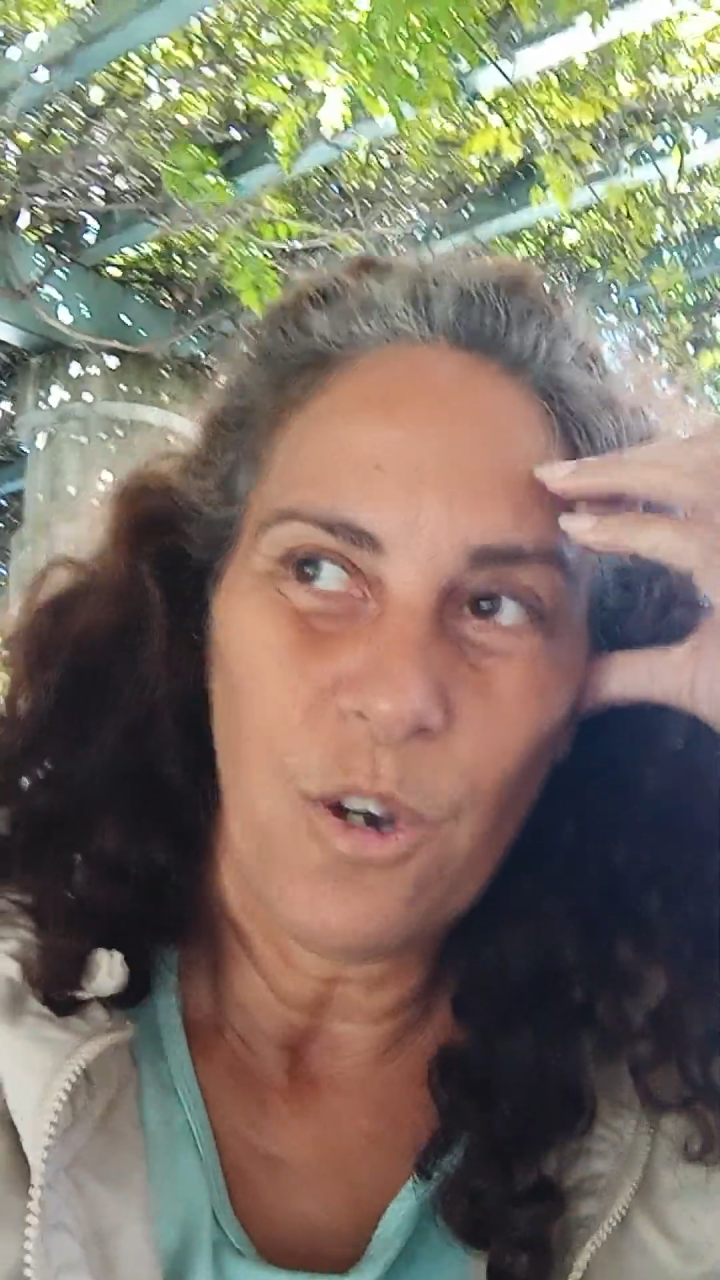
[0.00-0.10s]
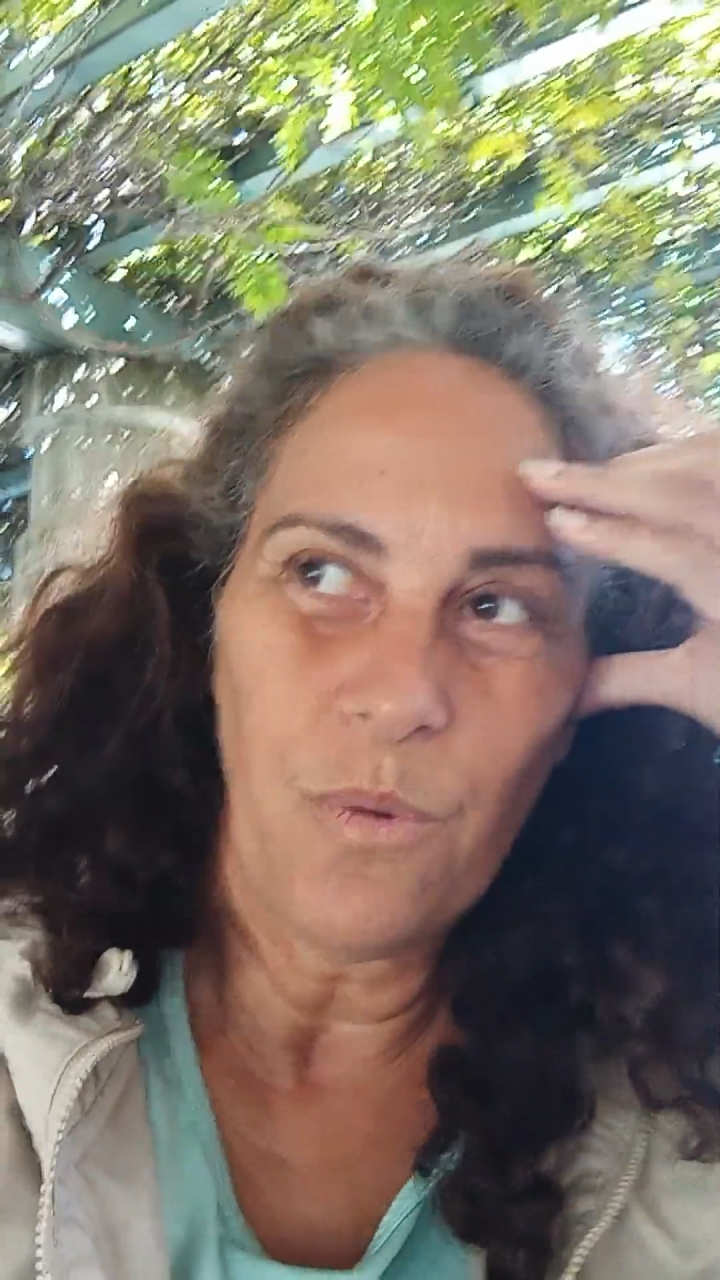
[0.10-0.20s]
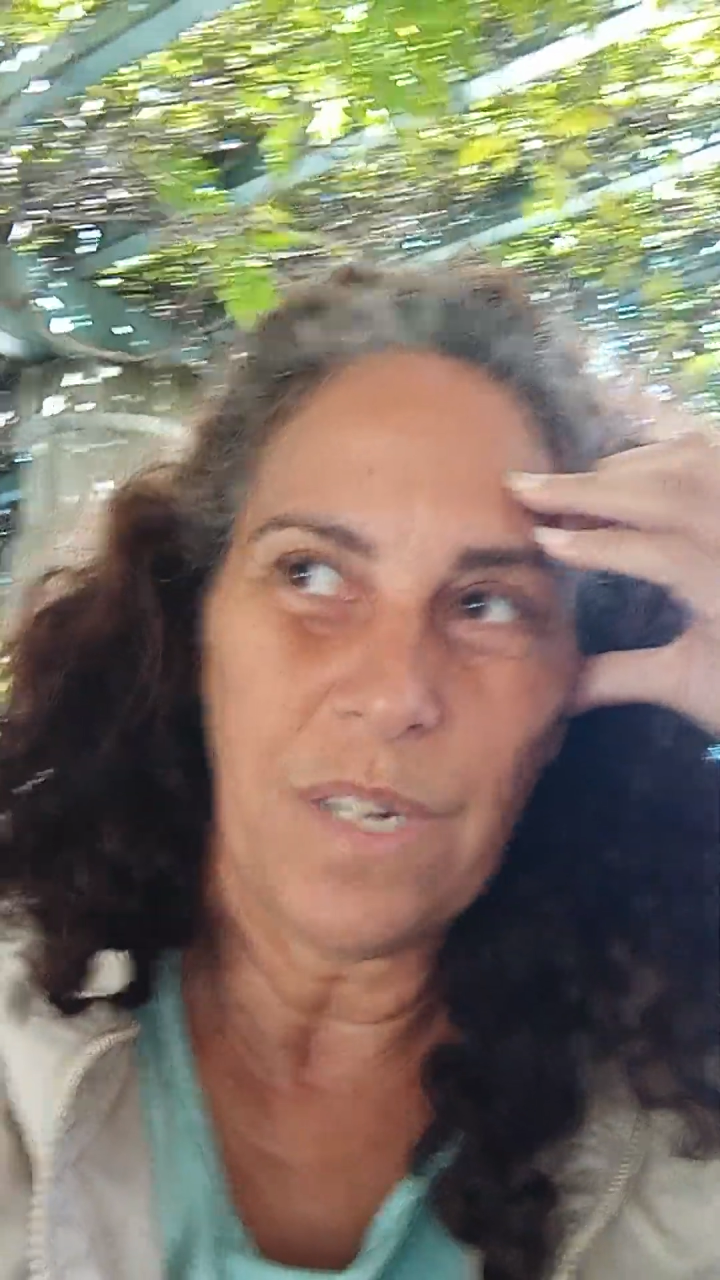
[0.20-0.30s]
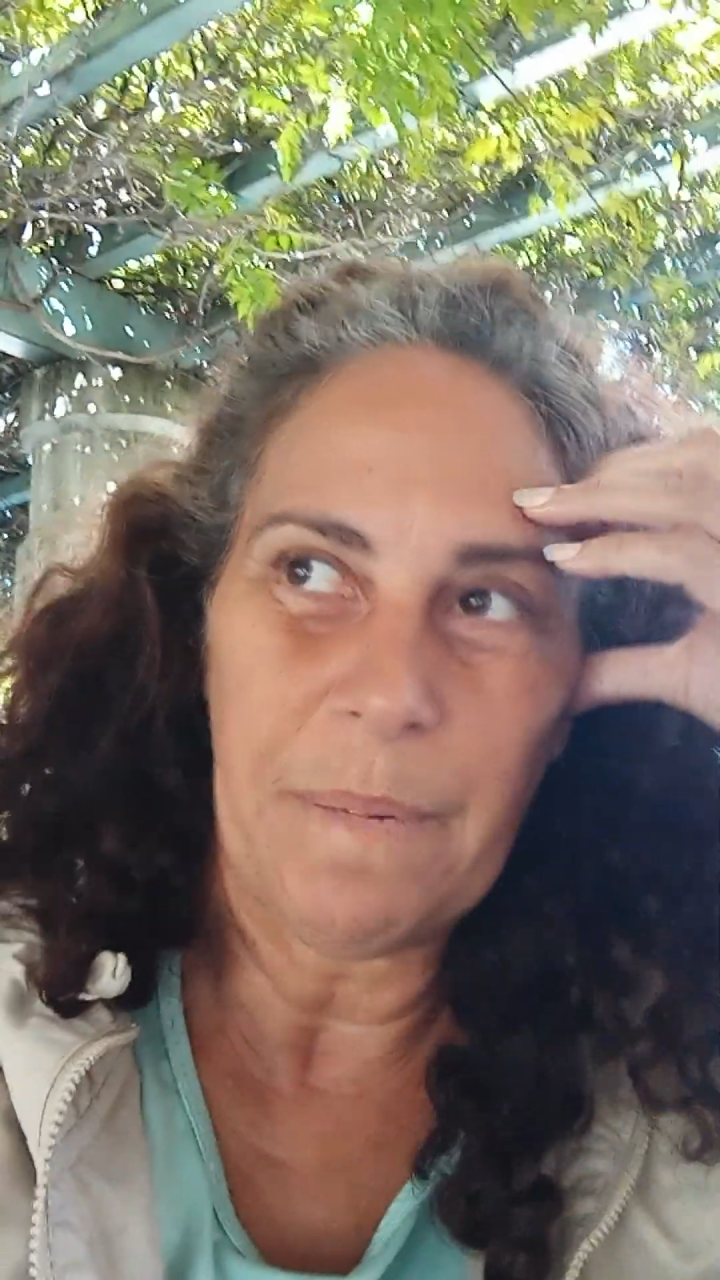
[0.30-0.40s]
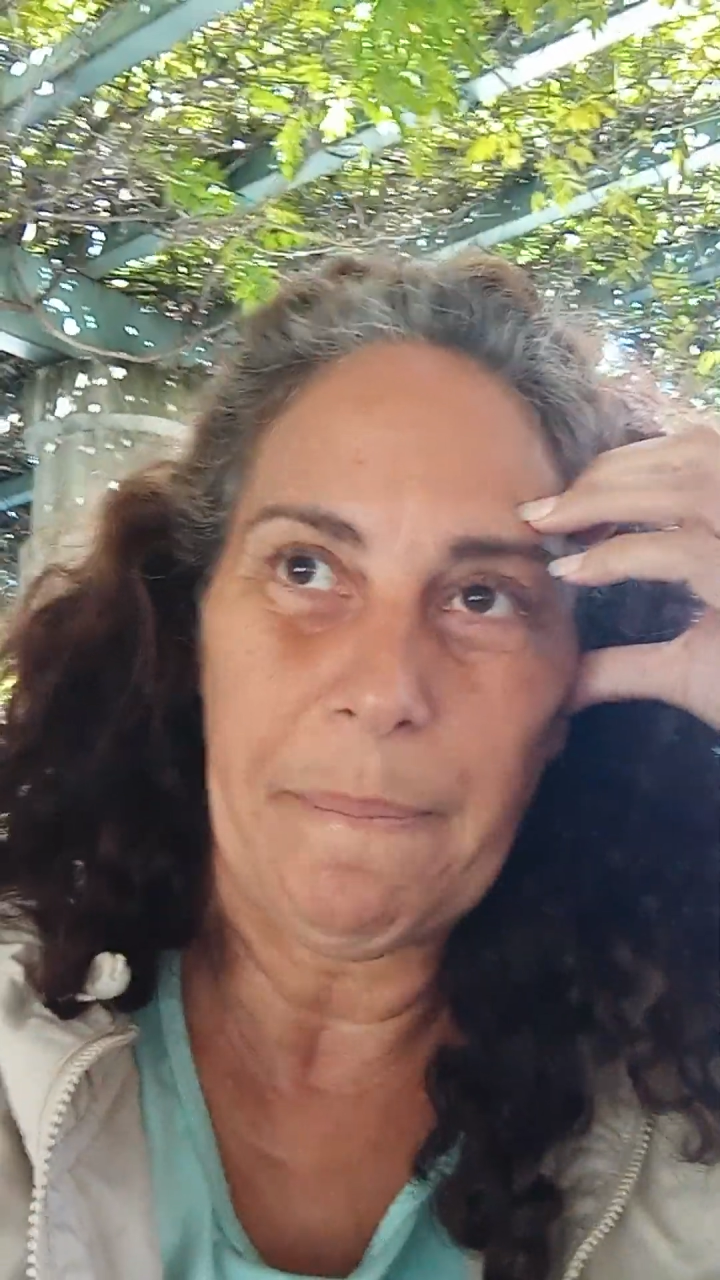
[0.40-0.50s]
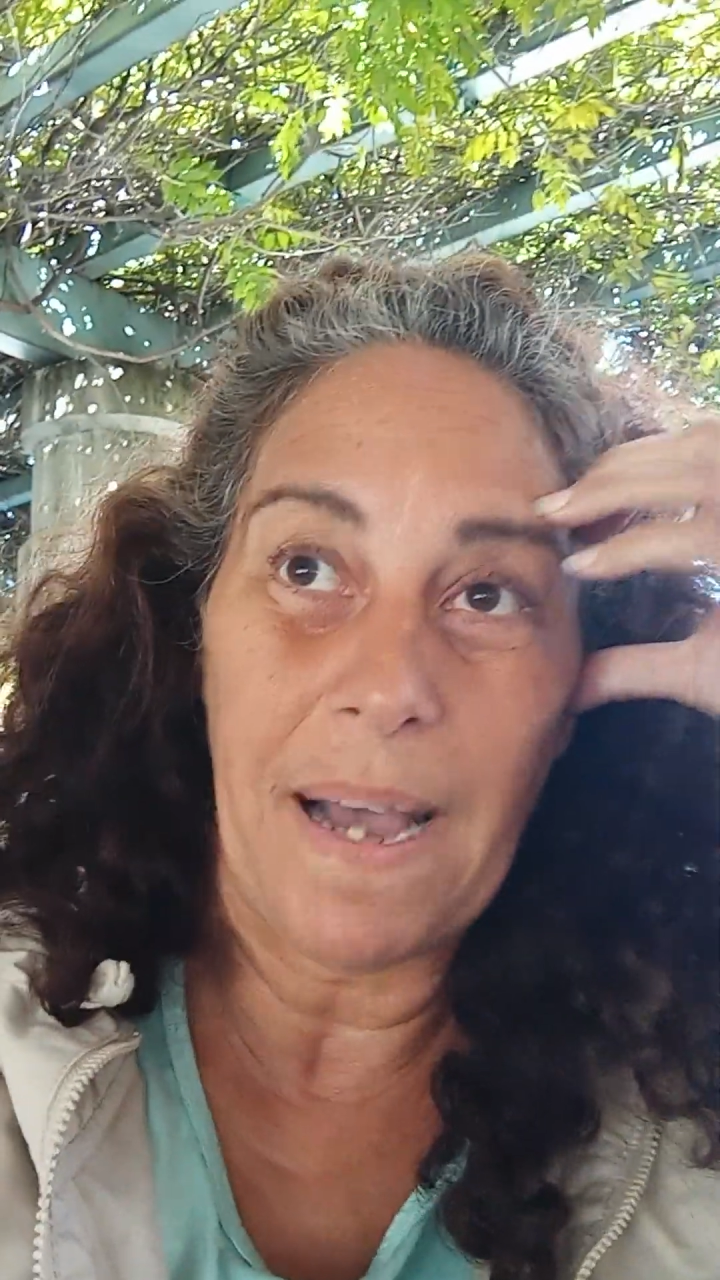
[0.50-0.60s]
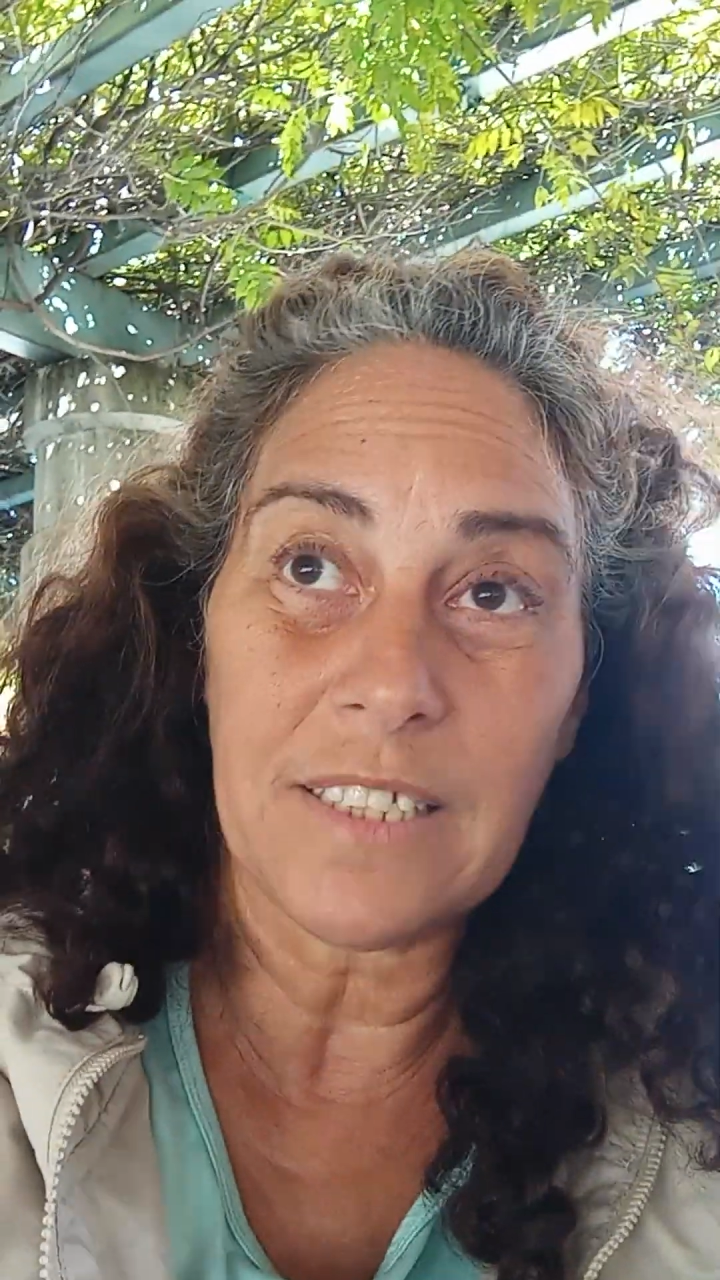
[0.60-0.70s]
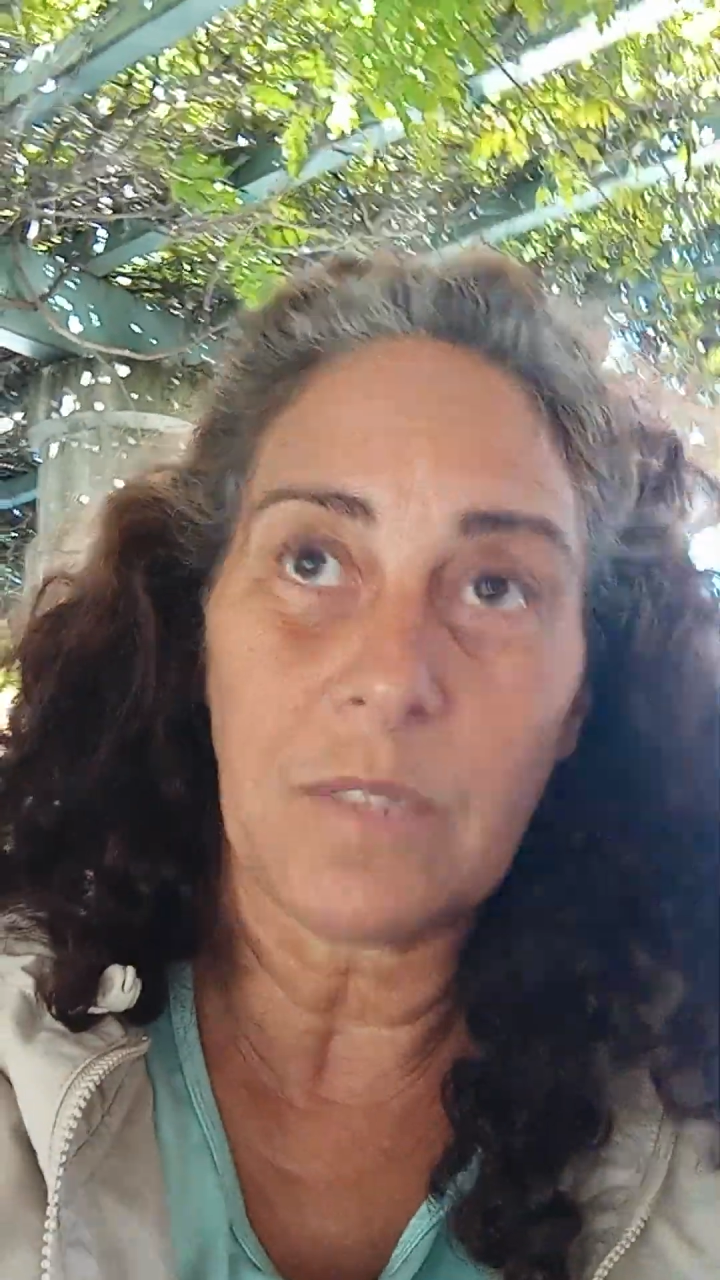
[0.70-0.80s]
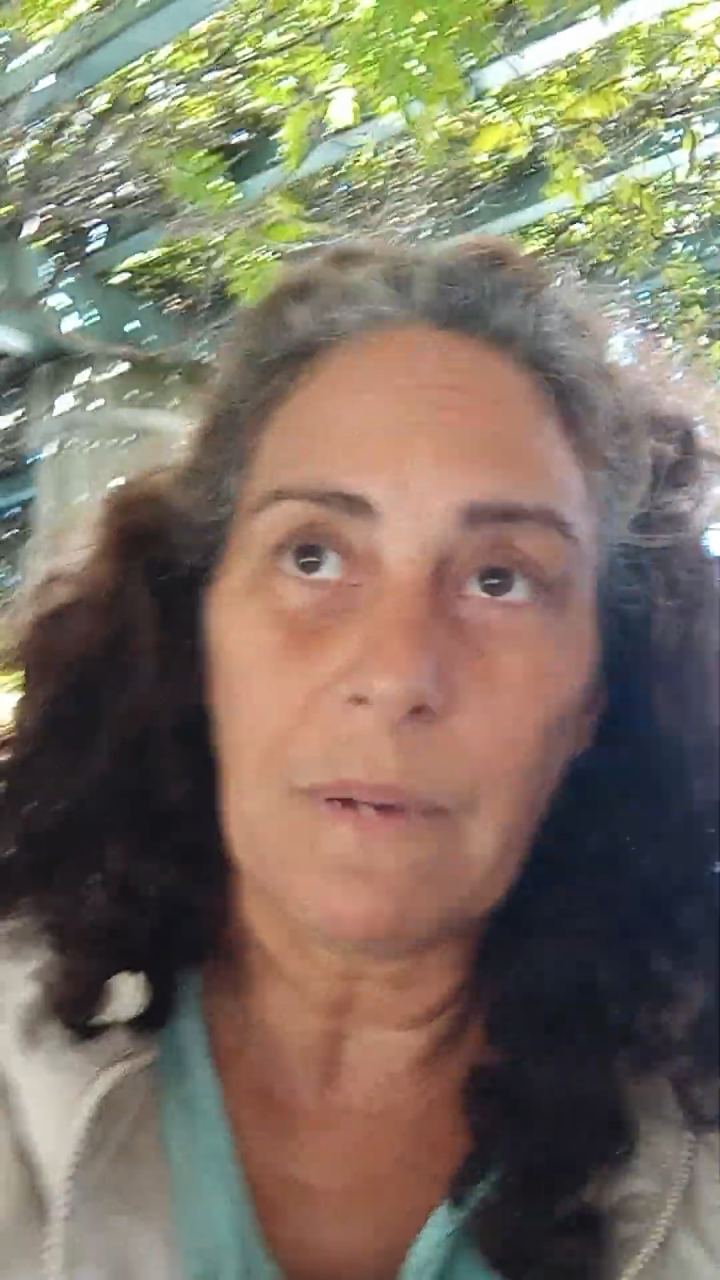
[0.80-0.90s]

when he passed